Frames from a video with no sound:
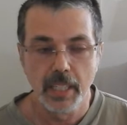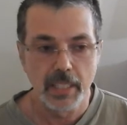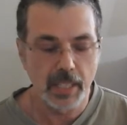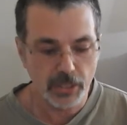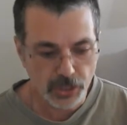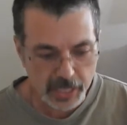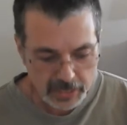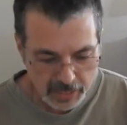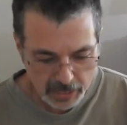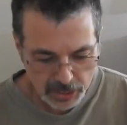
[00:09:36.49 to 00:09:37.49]
Now the
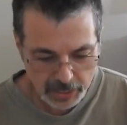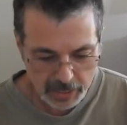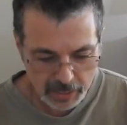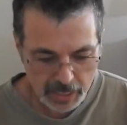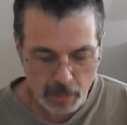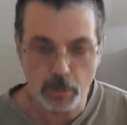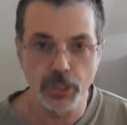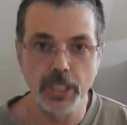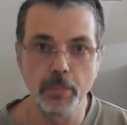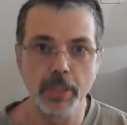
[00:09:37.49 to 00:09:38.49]
translator sitting at the table,
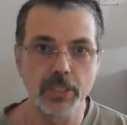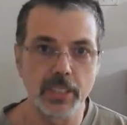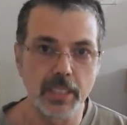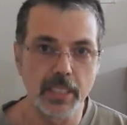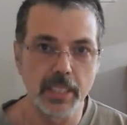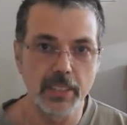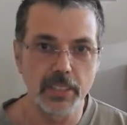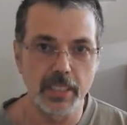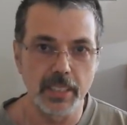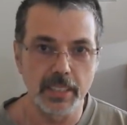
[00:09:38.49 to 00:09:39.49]
she burst into tears
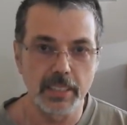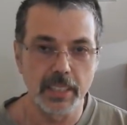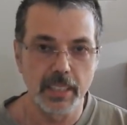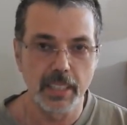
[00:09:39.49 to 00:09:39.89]
at this.